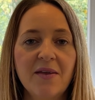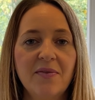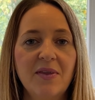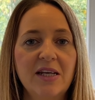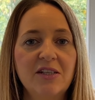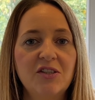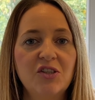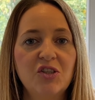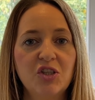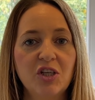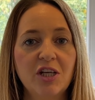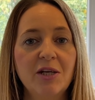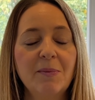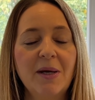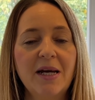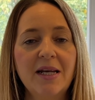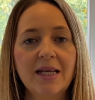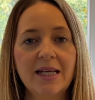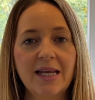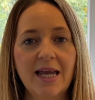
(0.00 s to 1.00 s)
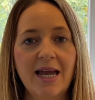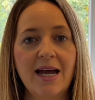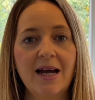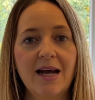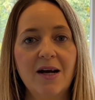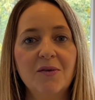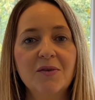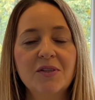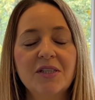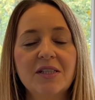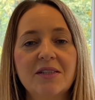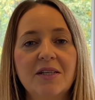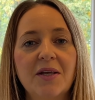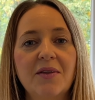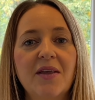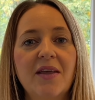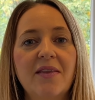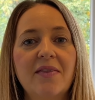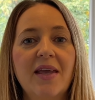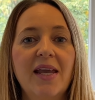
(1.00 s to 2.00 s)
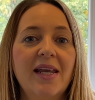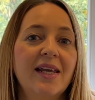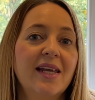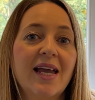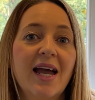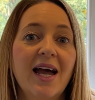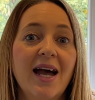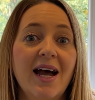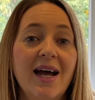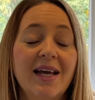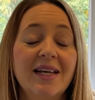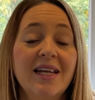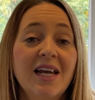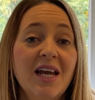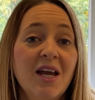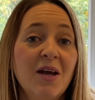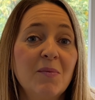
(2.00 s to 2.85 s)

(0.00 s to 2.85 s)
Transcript: their Gmail account so that they can